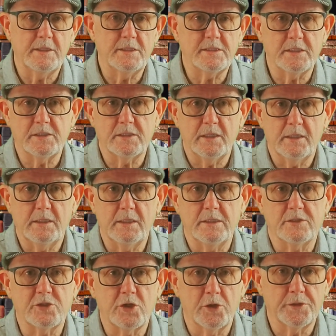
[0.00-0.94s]
These
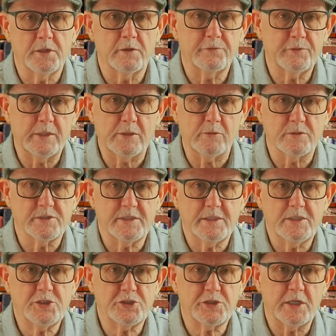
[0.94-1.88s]
internal
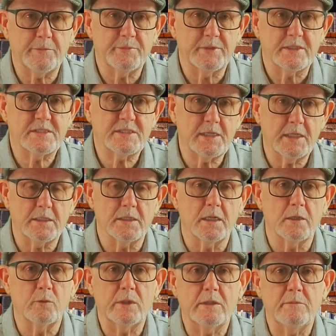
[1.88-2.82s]
frequencies shape the
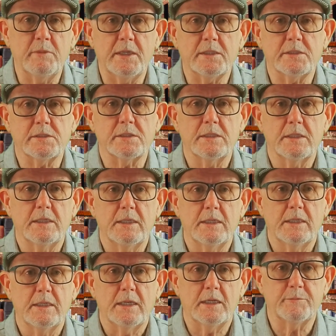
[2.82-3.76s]
signal we emit.
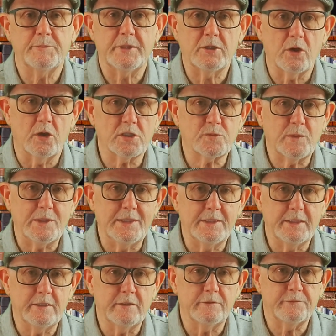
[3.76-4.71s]
And because we
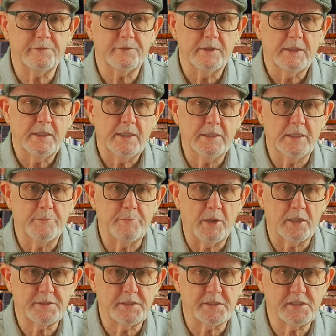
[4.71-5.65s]
live in a
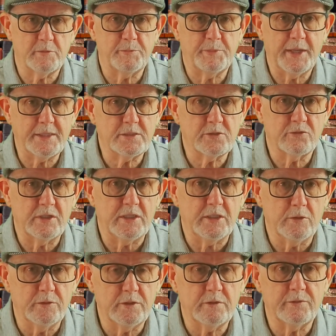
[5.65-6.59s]
participatory
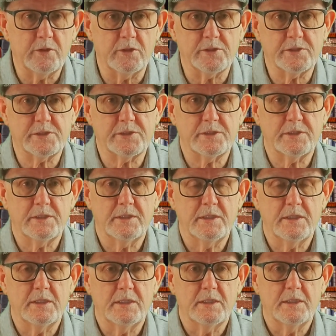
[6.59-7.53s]
universe,
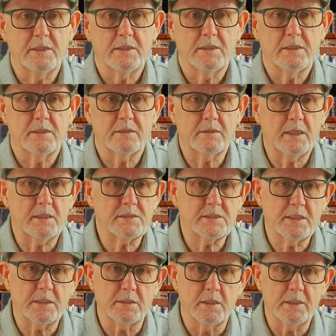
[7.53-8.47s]

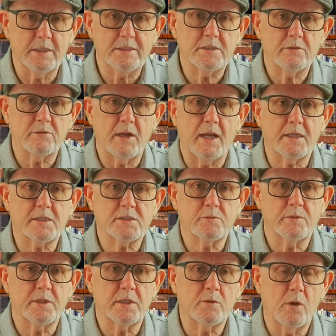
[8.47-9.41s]
that signal
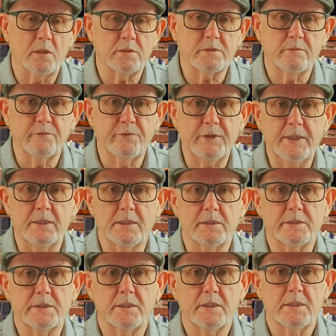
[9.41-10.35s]
interacts with the quantum
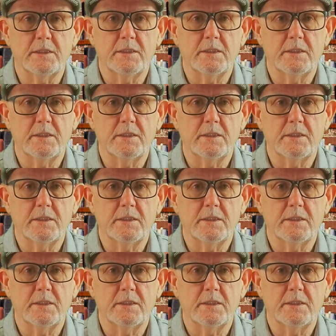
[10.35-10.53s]
field,